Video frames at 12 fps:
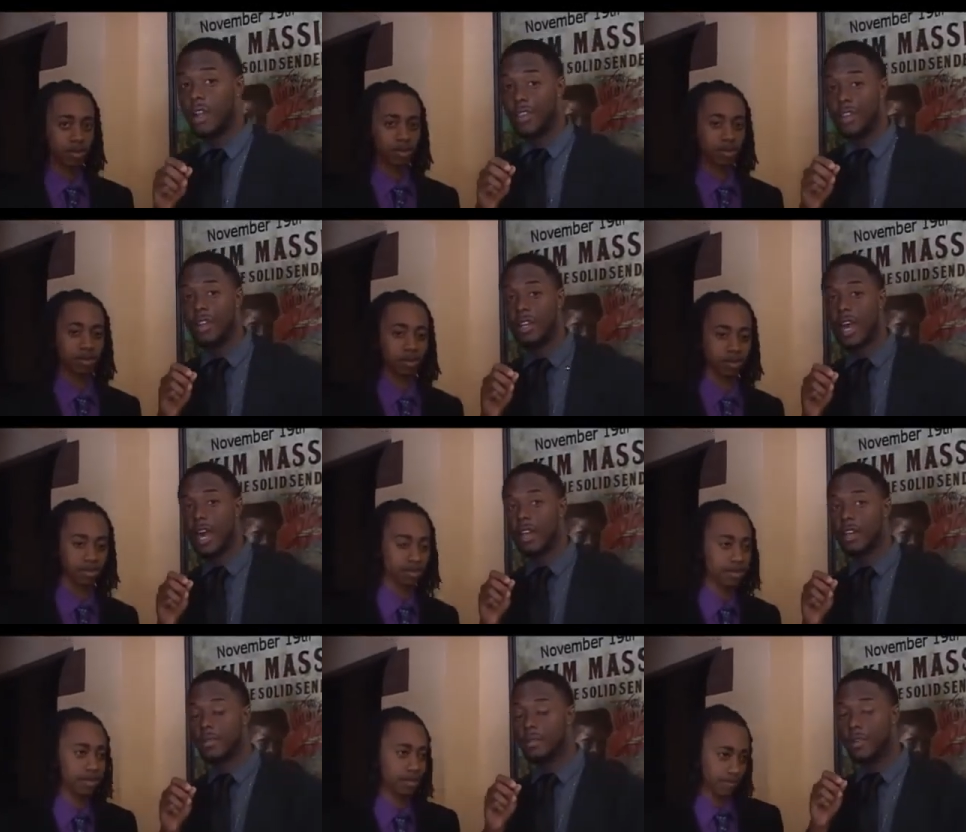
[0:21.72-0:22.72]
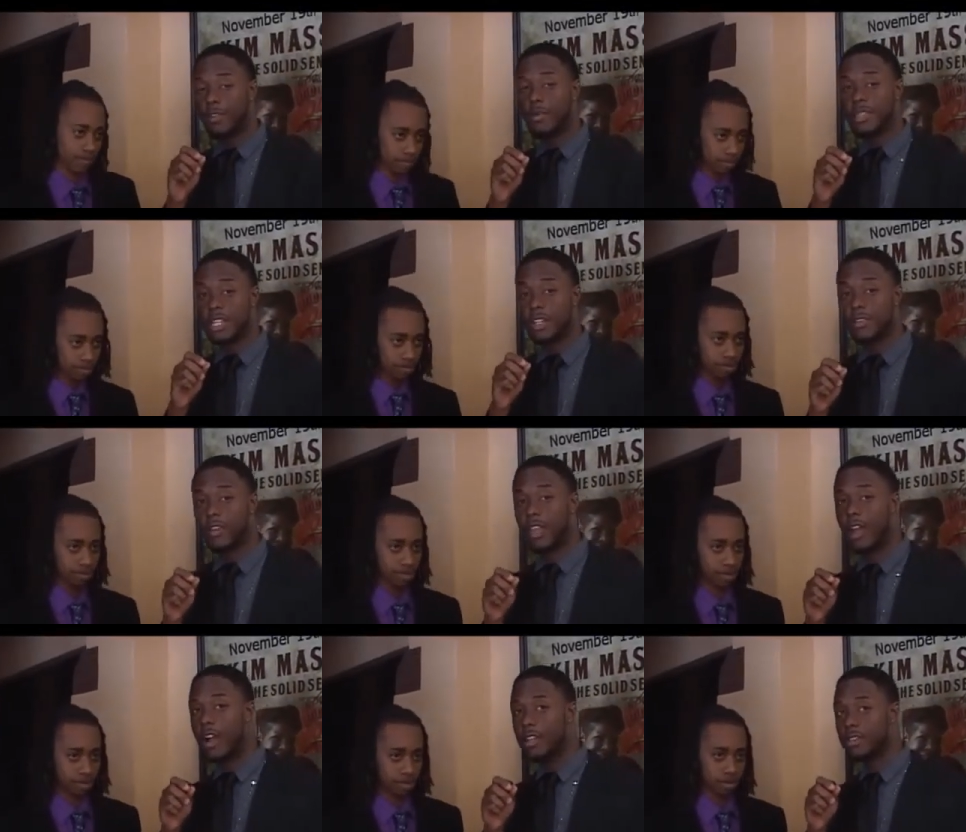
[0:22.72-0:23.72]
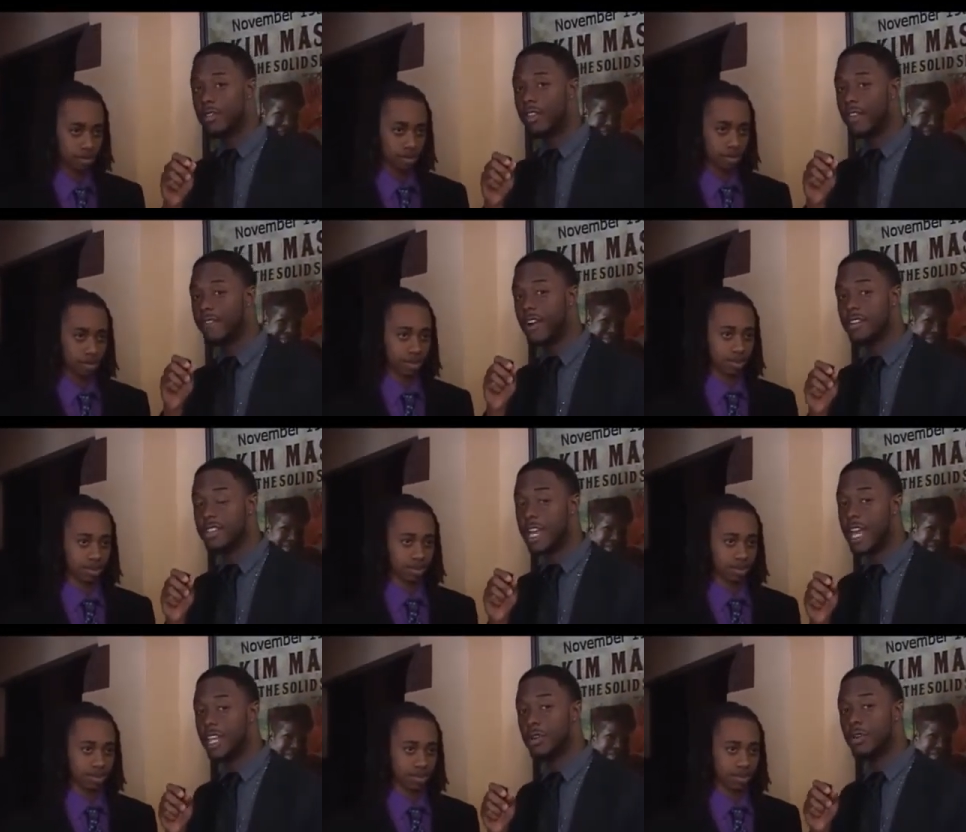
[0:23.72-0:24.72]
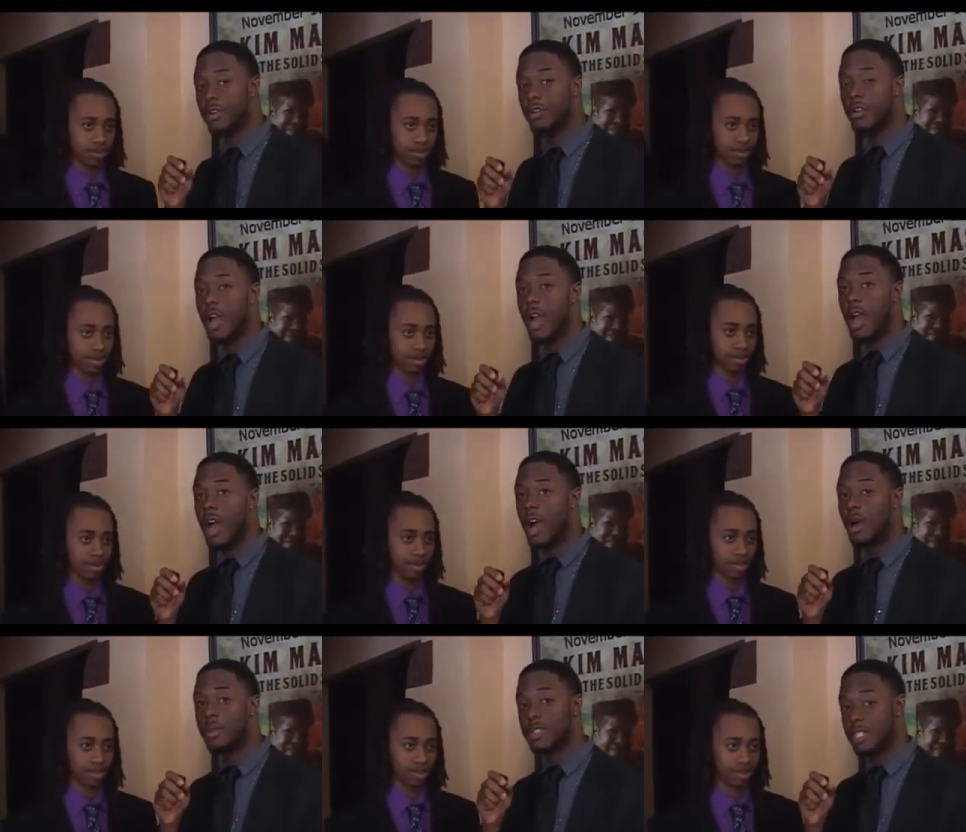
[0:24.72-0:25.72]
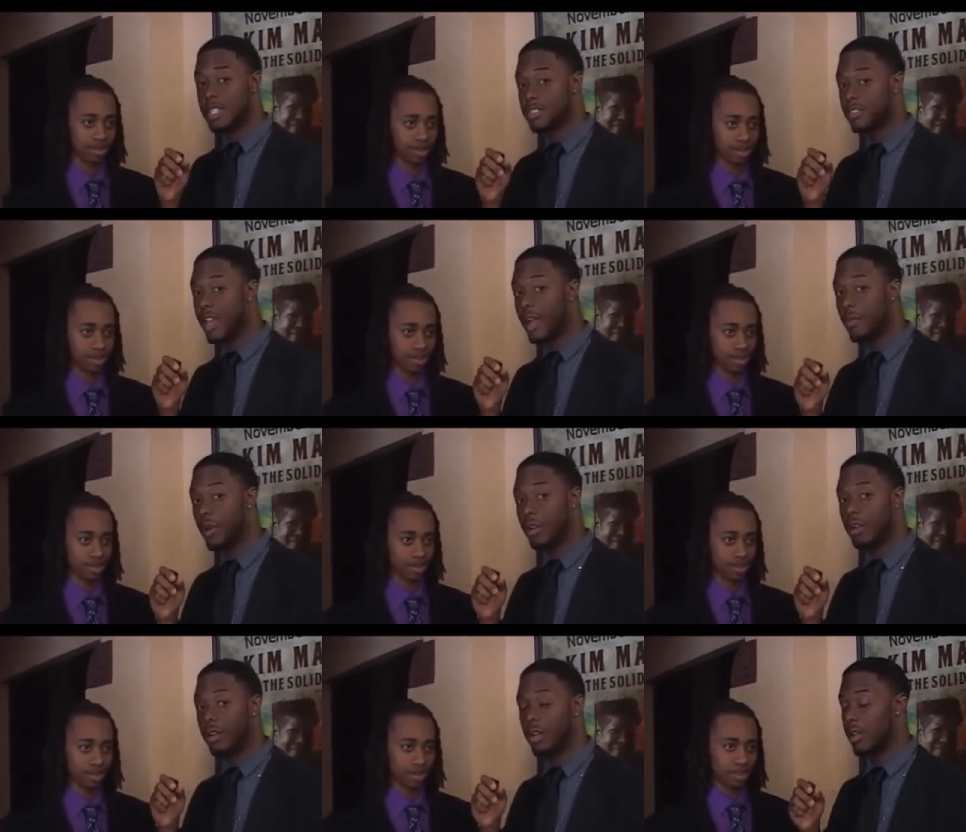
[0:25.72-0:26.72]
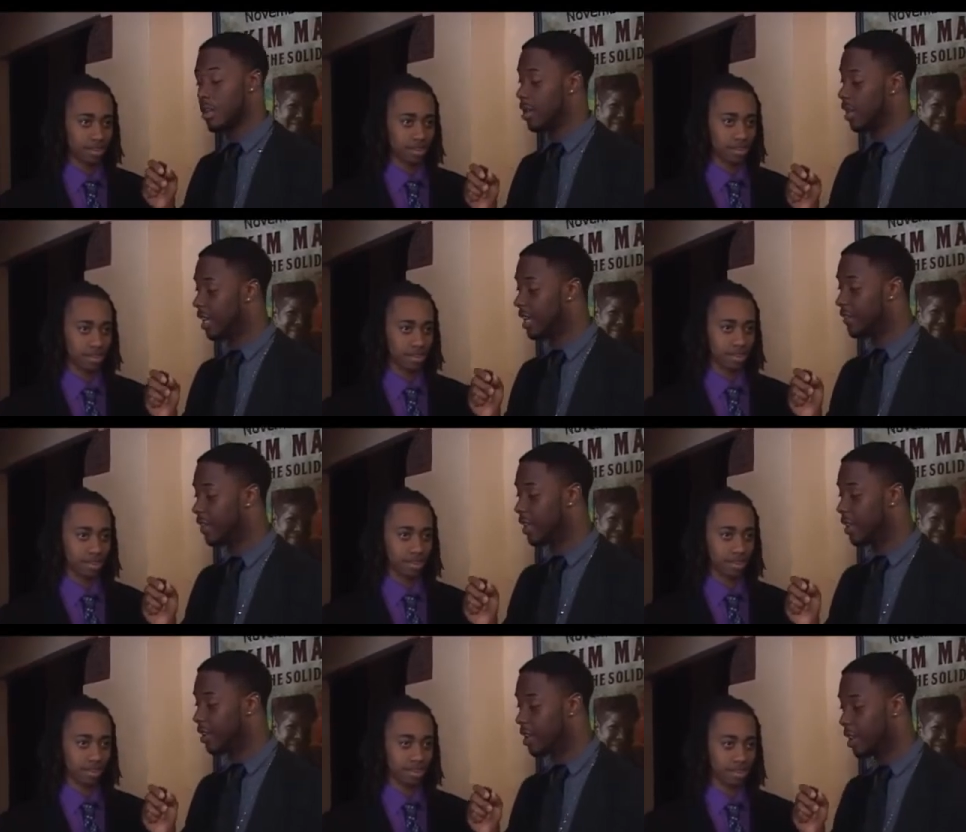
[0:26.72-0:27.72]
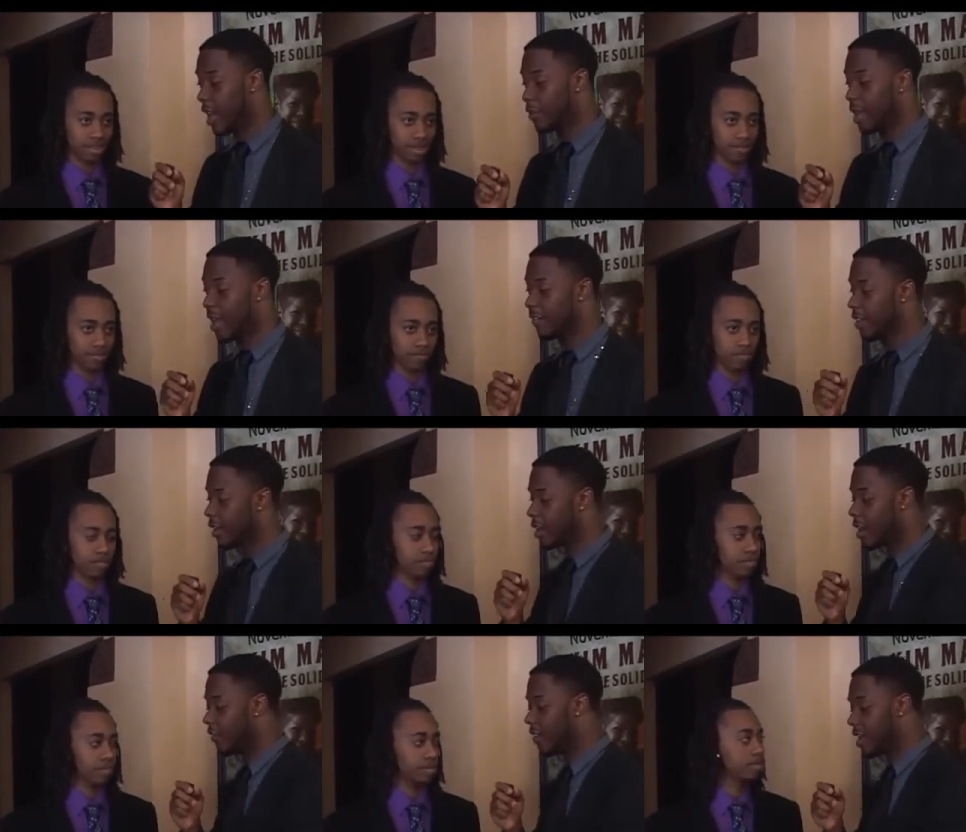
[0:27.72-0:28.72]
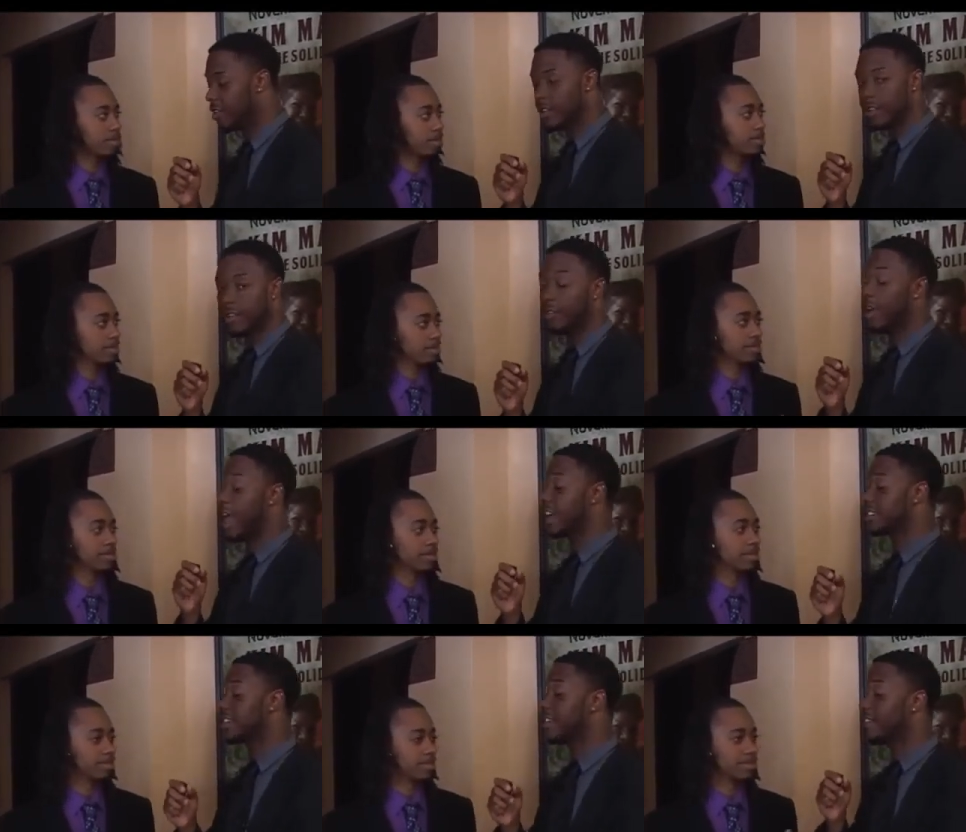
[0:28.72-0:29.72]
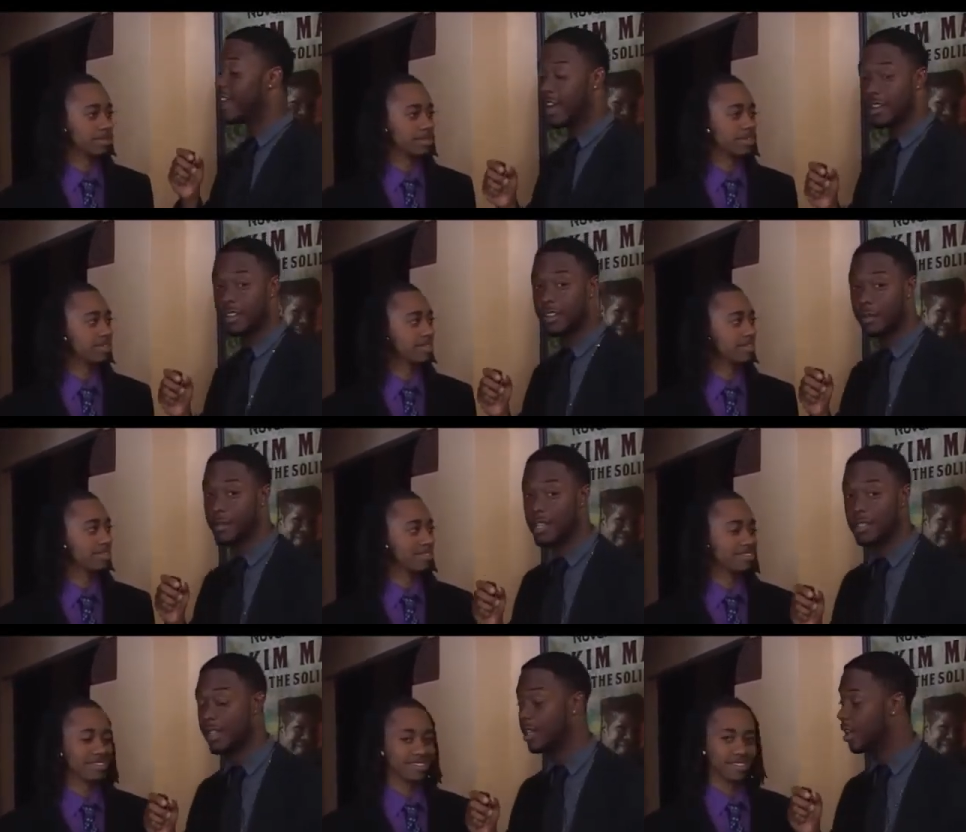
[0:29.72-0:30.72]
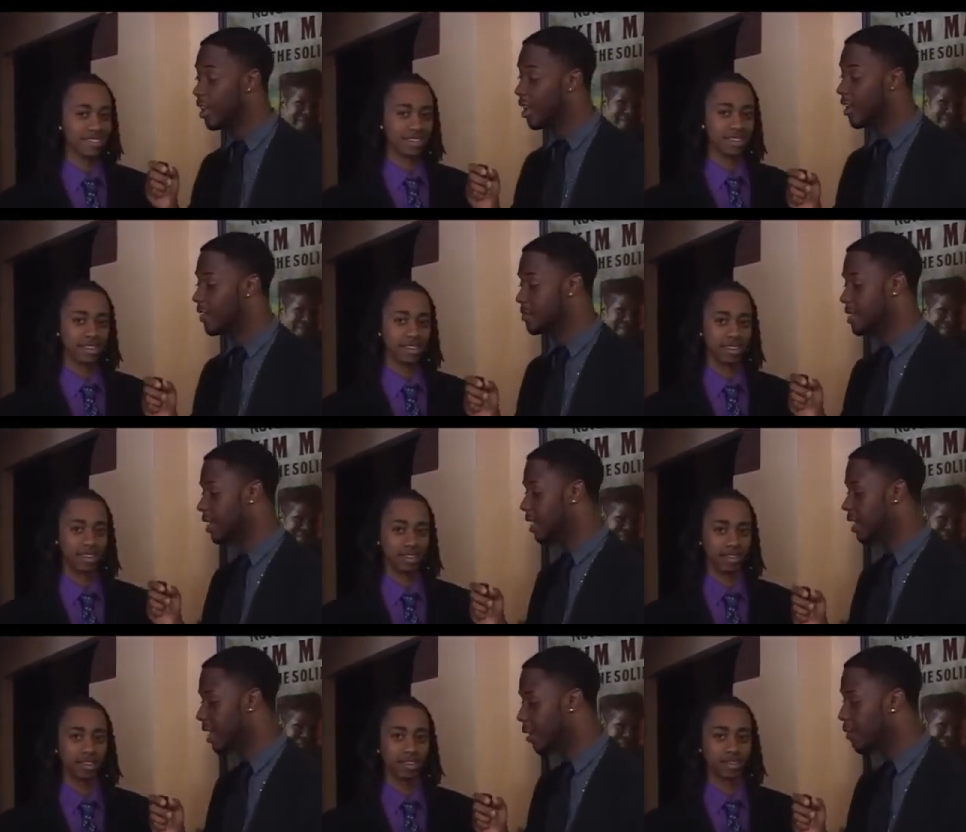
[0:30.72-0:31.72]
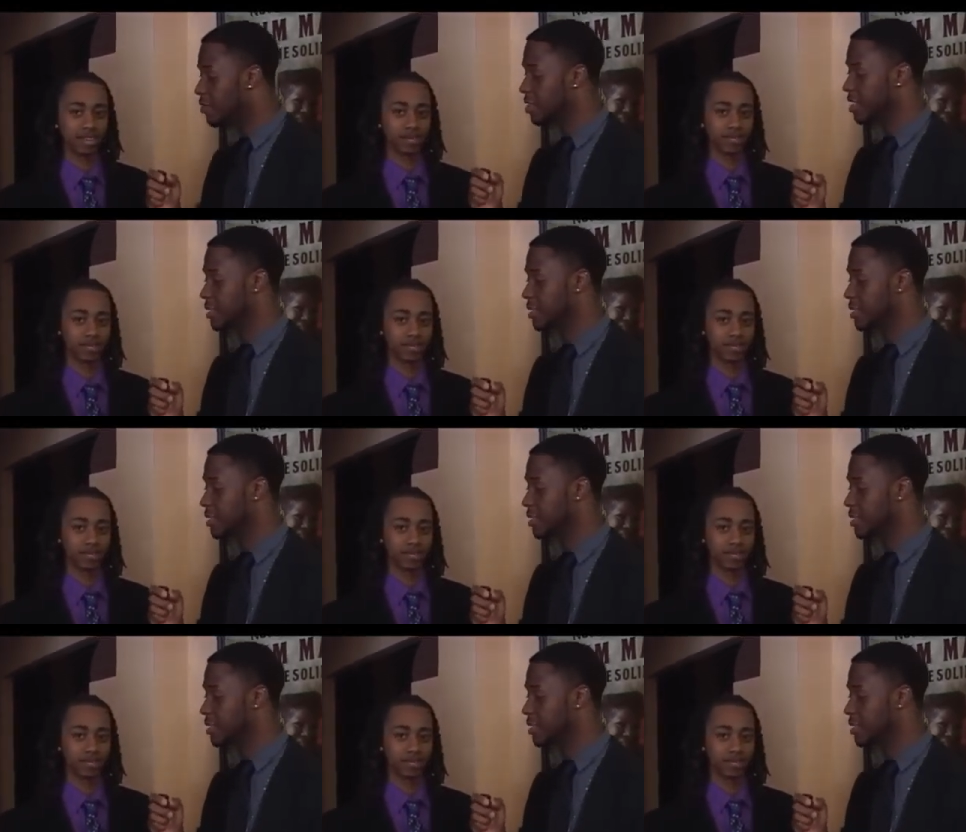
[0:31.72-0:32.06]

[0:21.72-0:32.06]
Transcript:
Speaker 1: here at the Granada Performance Centers for the Arts for the first annual uh, Music Central Network event. Now we have the co-founder, or actually the founder and the president of MCN. Now, what was